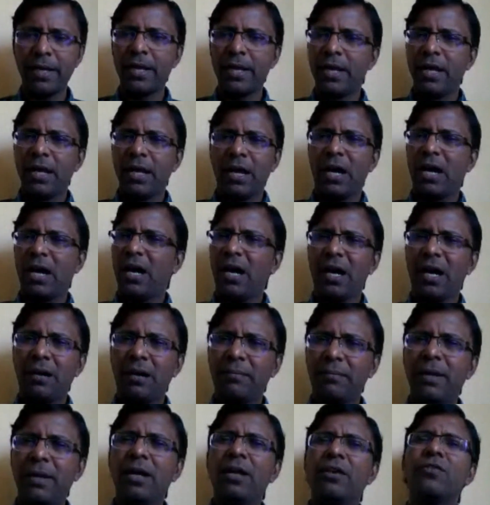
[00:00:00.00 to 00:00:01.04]
Okay.
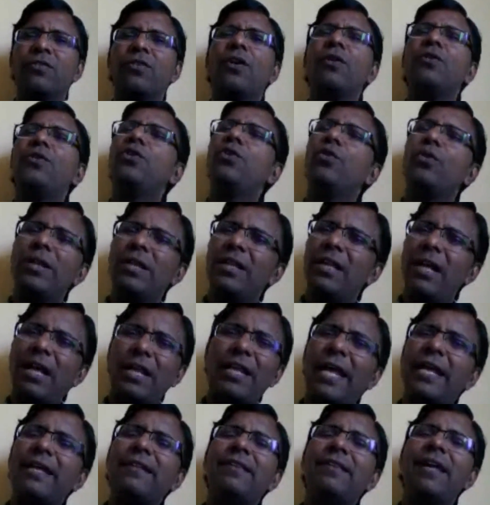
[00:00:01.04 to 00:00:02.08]

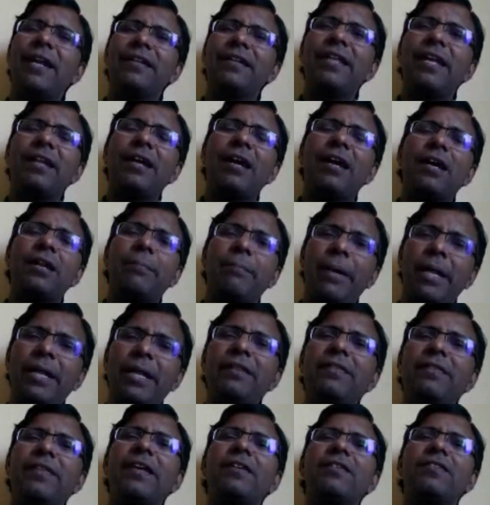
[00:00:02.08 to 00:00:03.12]
Like that, there
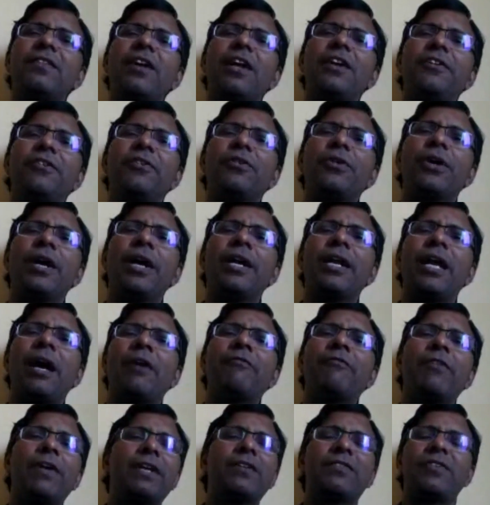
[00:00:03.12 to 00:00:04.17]
are many things that you
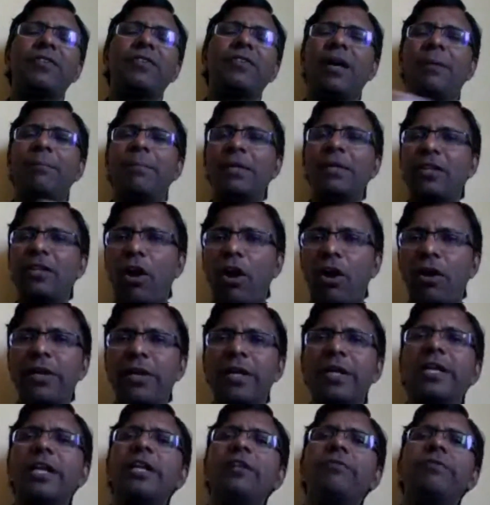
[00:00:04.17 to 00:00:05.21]
could, for example, the
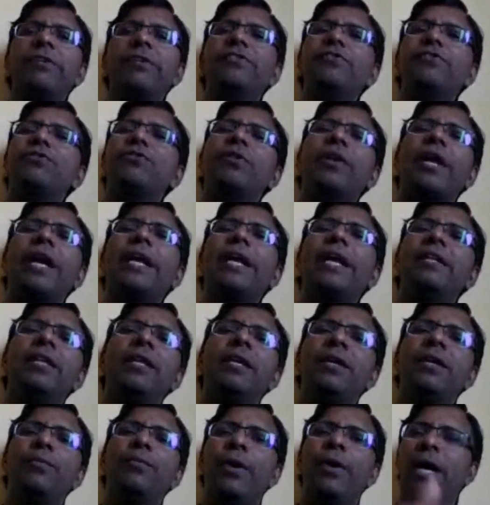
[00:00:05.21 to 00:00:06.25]
order in which you write
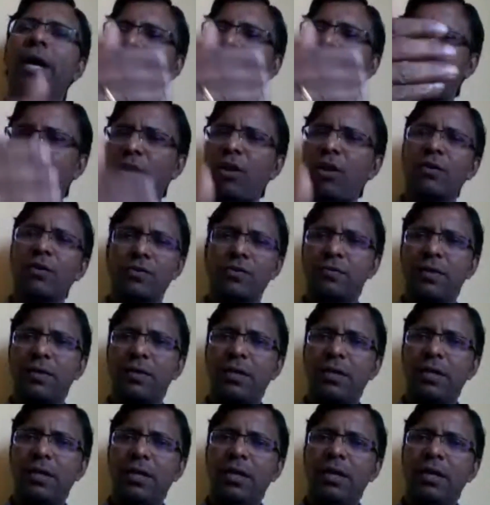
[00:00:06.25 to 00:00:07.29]
the where clause,
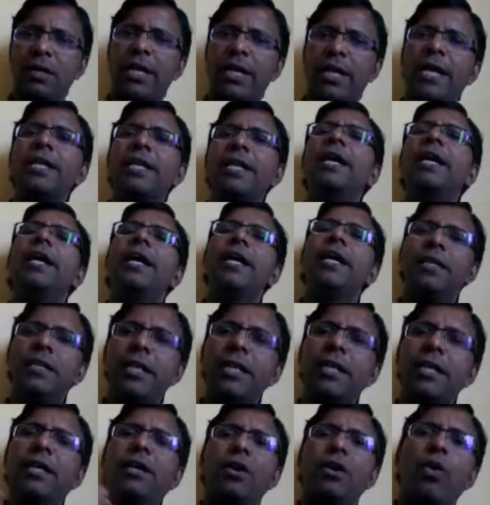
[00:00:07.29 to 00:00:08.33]

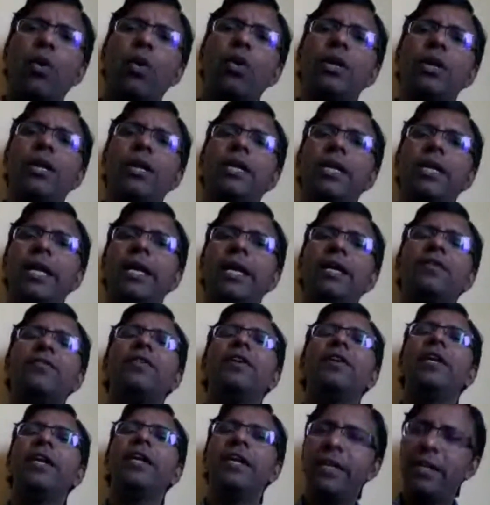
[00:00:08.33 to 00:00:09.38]
right? In the
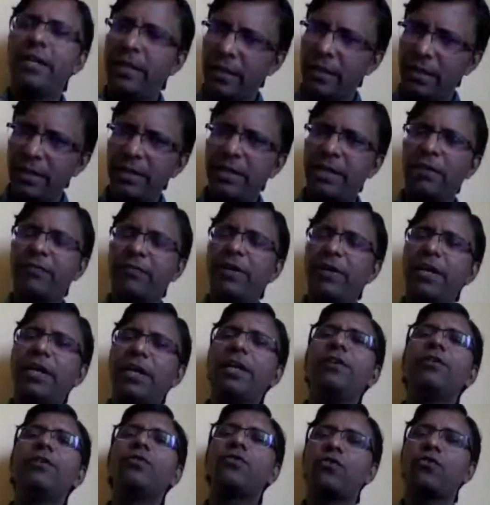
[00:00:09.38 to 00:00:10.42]
olden days, it
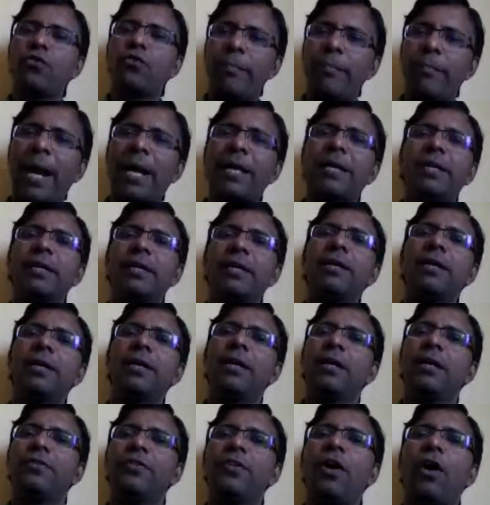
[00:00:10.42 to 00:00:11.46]
definitely used to
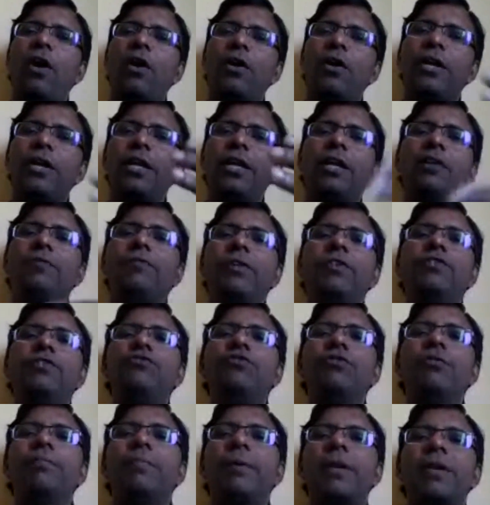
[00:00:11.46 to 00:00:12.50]
matter, the
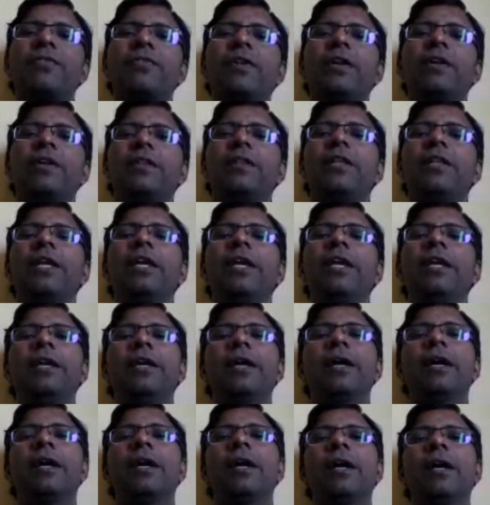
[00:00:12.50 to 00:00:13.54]
order in which you
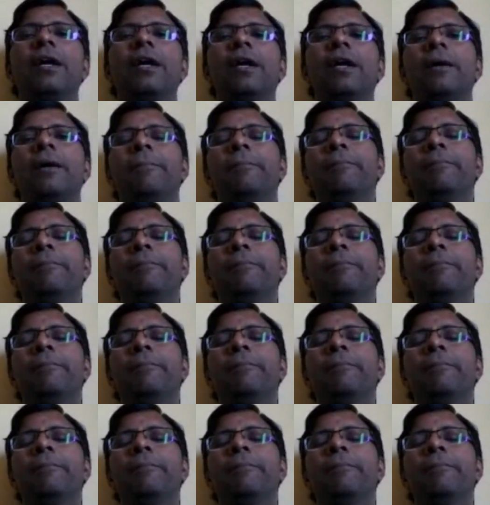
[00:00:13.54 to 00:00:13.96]
present the